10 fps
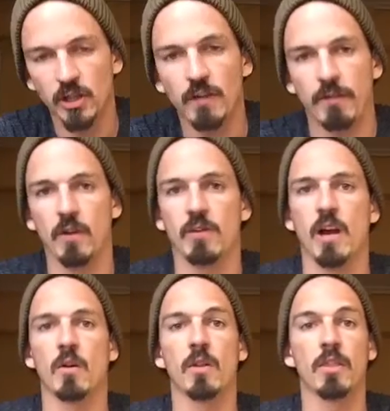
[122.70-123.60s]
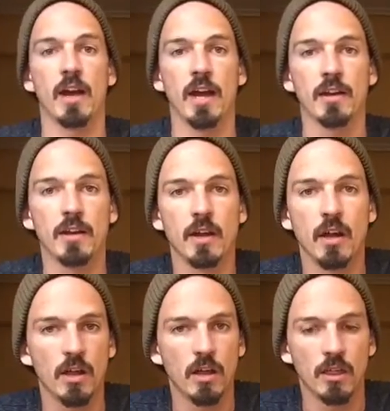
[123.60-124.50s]
and I found out that
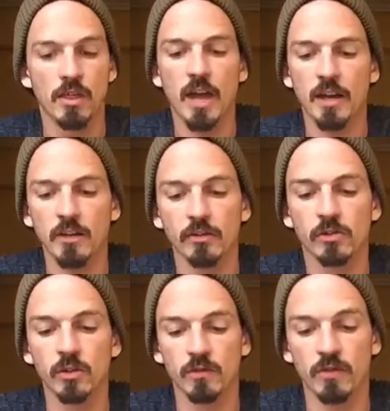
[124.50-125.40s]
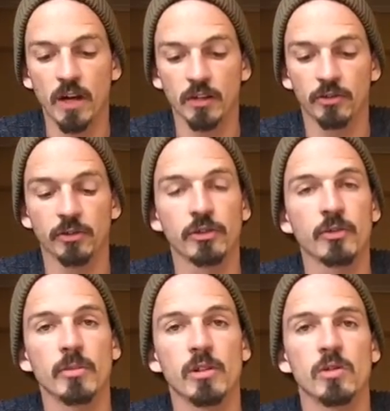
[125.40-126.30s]
that is good advice for
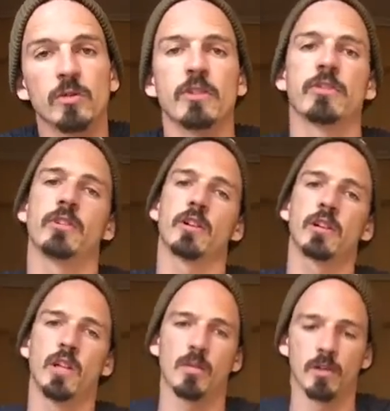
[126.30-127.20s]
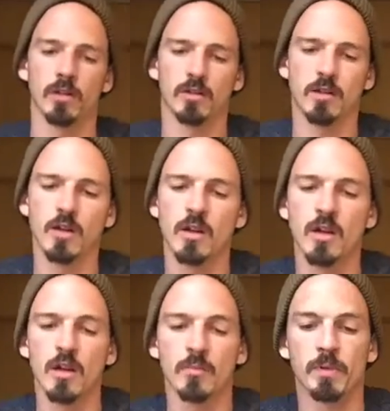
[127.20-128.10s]
somebody who isn't a climber,
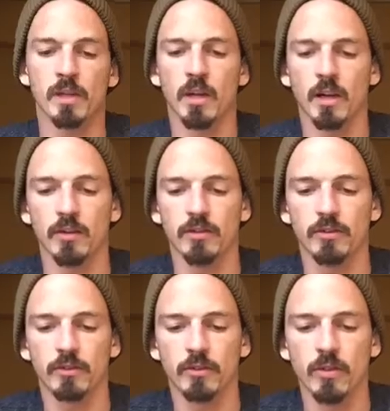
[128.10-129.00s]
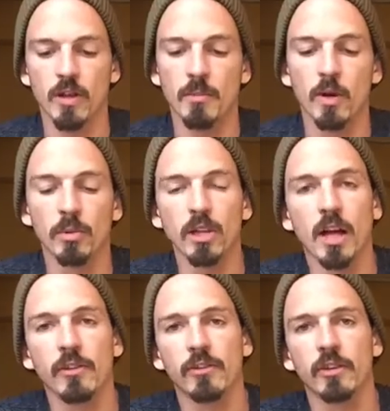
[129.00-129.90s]
because
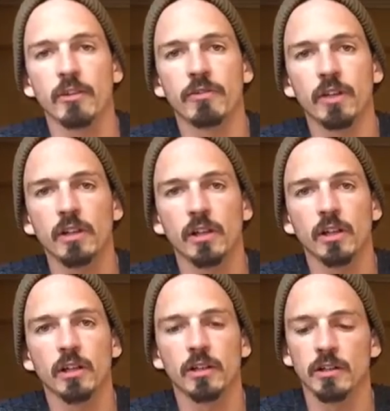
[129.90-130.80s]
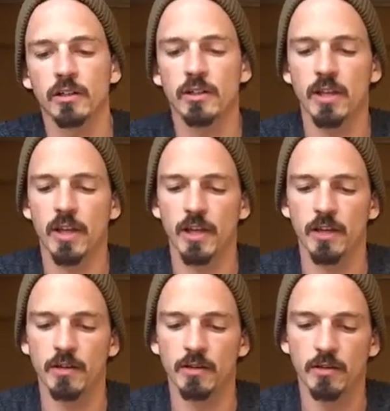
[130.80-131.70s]
immobilizing the finger
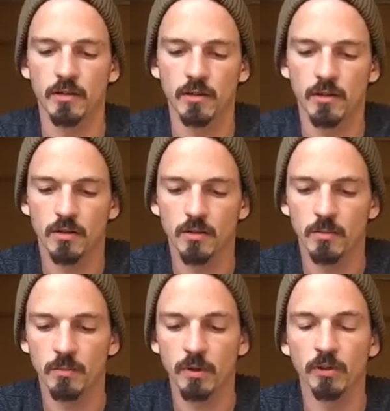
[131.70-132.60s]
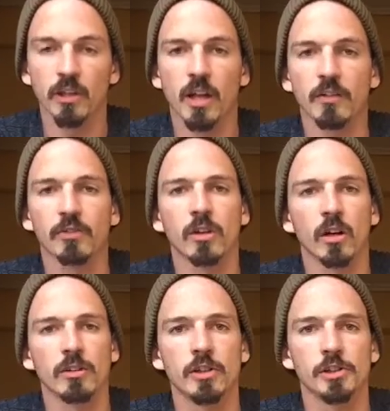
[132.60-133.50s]
can build a lot of
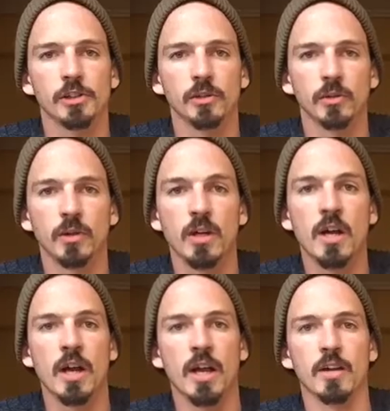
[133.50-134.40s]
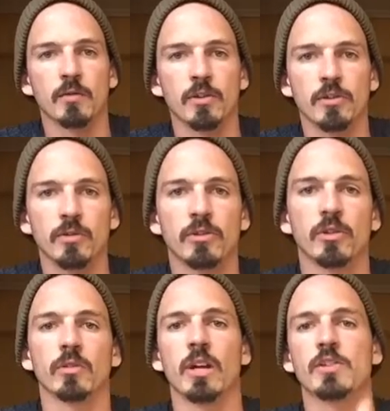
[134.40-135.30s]
scar tissue and reduce
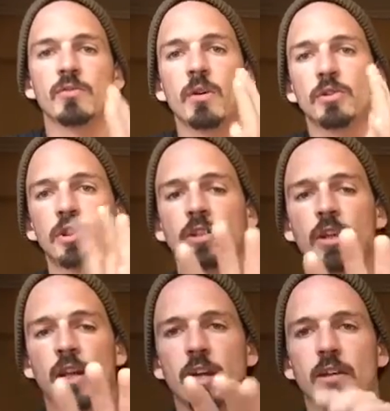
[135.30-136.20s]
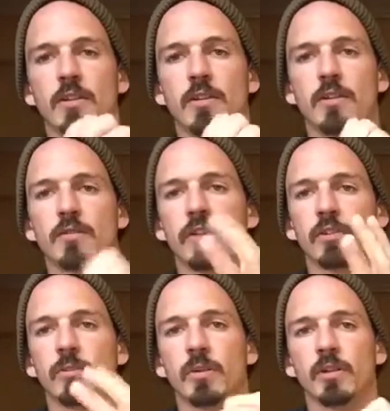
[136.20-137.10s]
your range of motion and
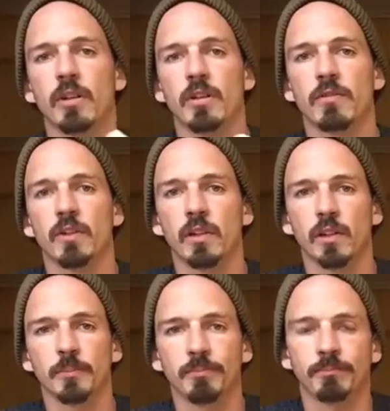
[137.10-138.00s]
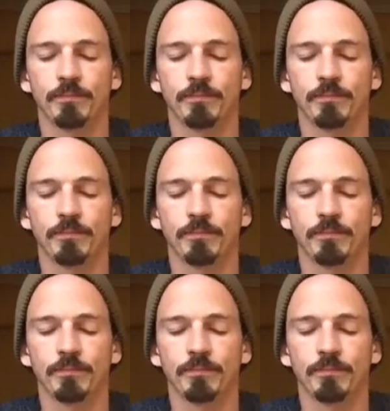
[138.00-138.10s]
flexibility in the finger.